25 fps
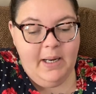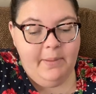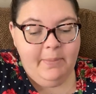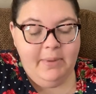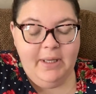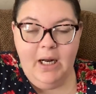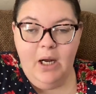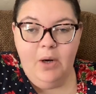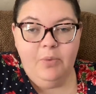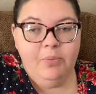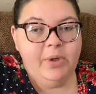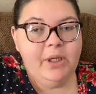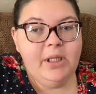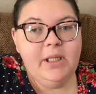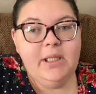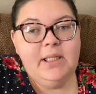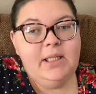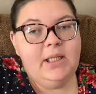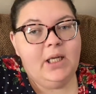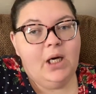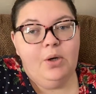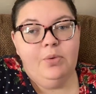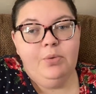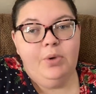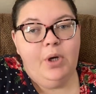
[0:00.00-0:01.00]
I mean, I really
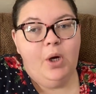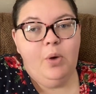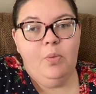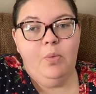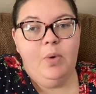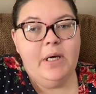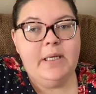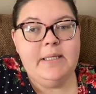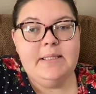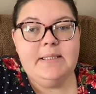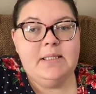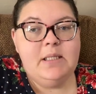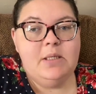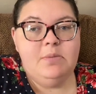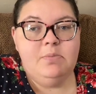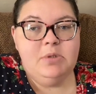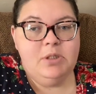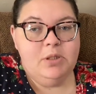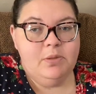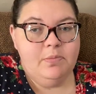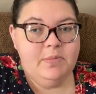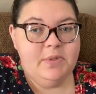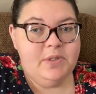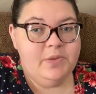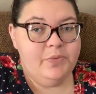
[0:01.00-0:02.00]
don't know what
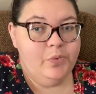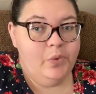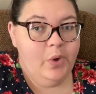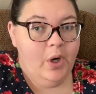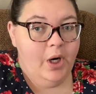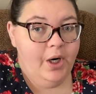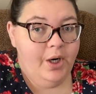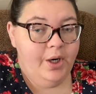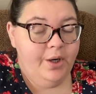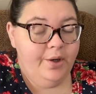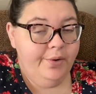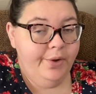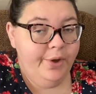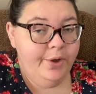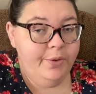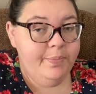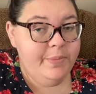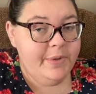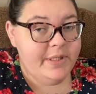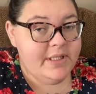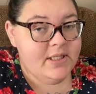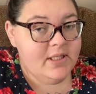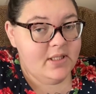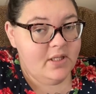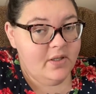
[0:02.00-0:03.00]
symptoms were
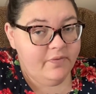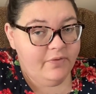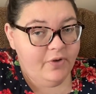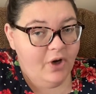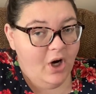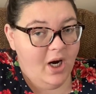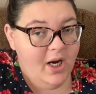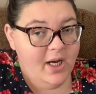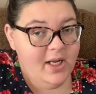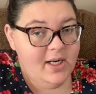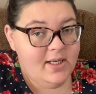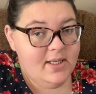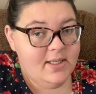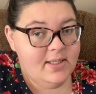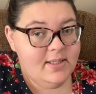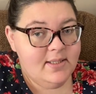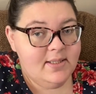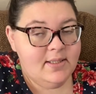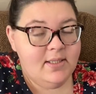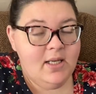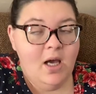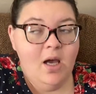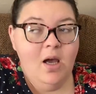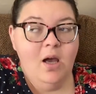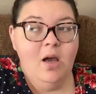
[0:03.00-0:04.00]
lupus
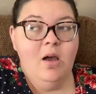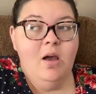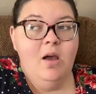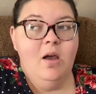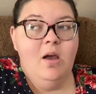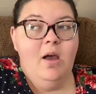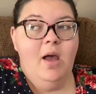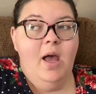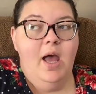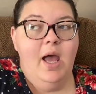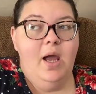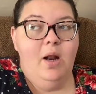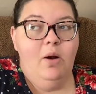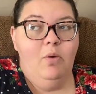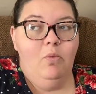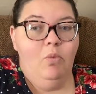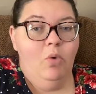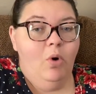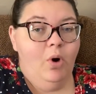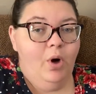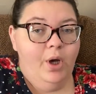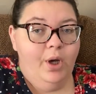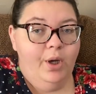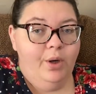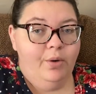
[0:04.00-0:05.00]
nephritis and
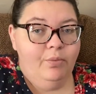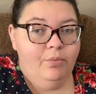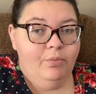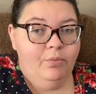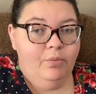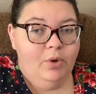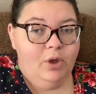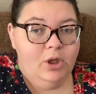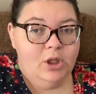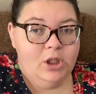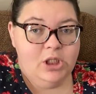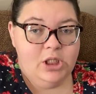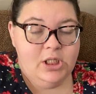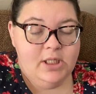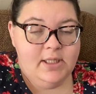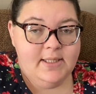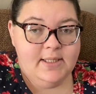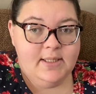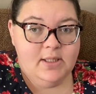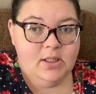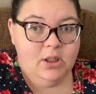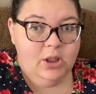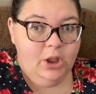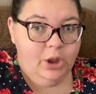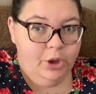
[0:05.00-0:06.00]
what were
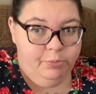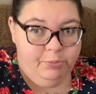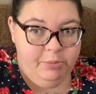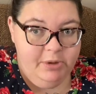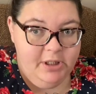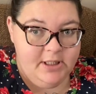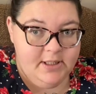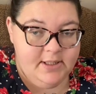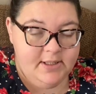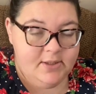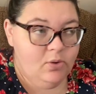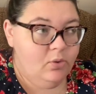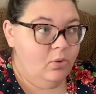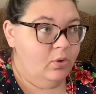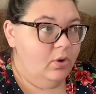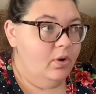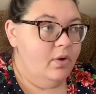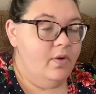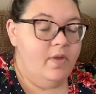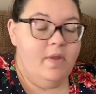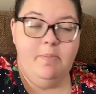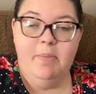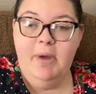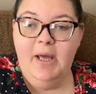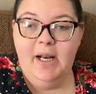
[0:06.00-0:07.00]
just lupus
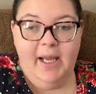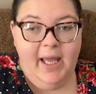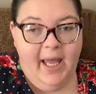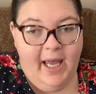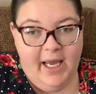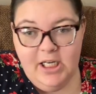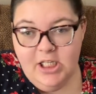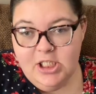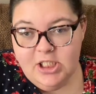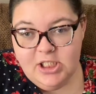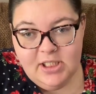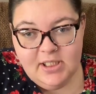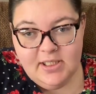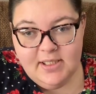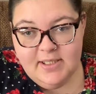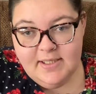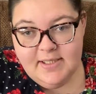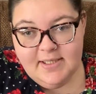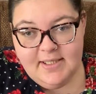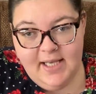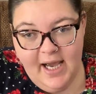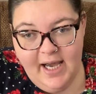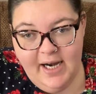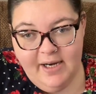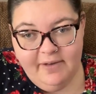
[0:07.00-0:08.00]
or the medication
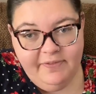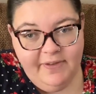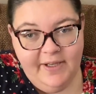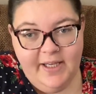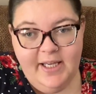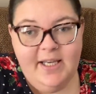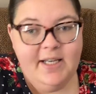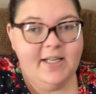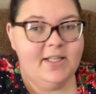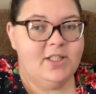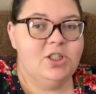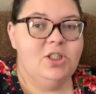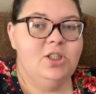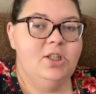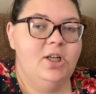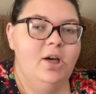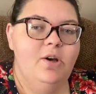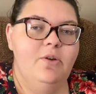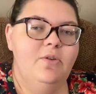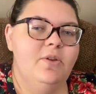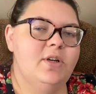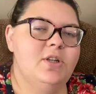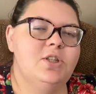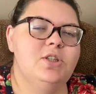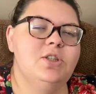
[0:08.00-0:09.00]
side effects.
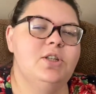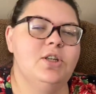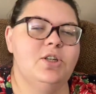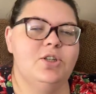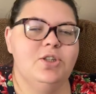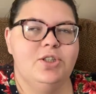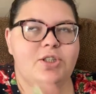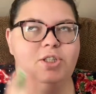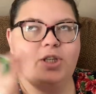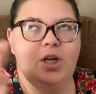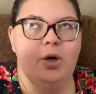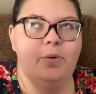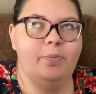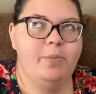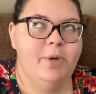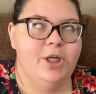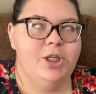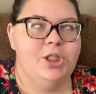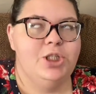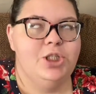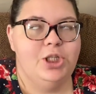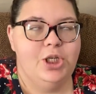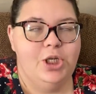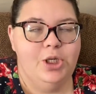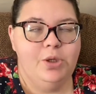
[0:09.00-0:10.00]
There's so
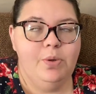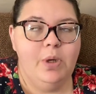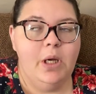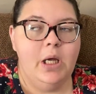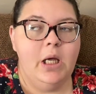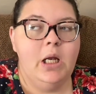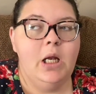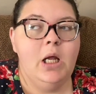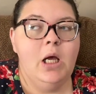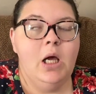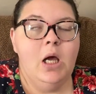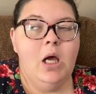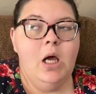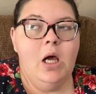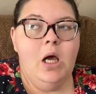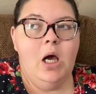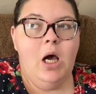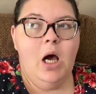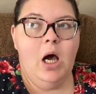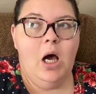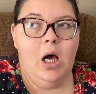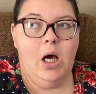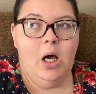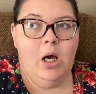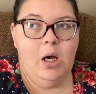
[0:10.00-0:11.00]
much to it.
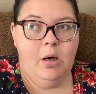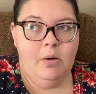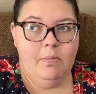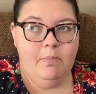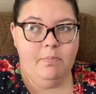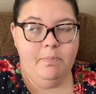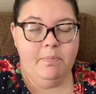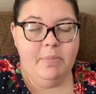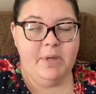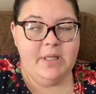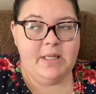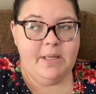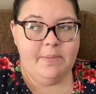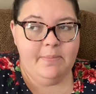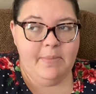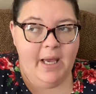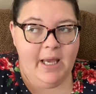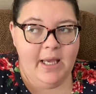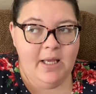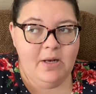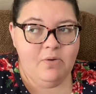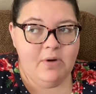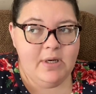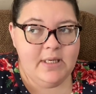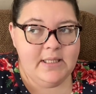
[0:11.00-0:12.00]
But the
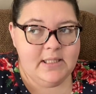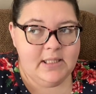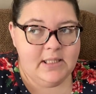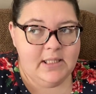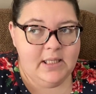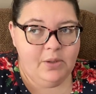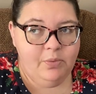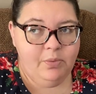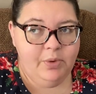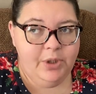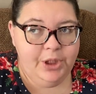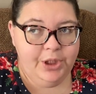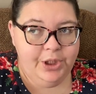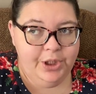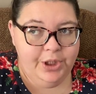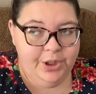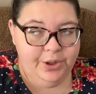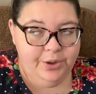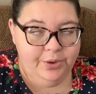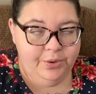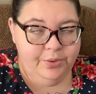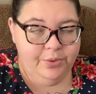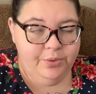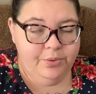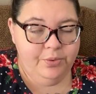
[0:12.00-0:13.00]
main reason that we
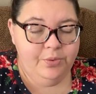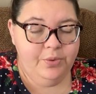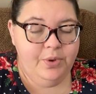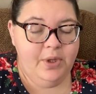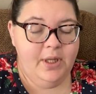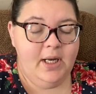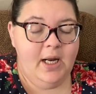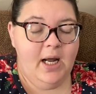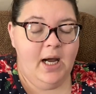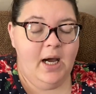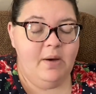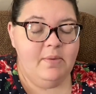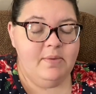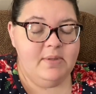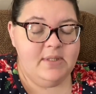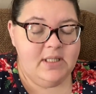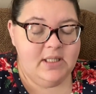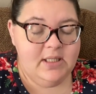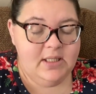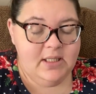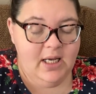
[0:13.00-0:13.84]
knew that I was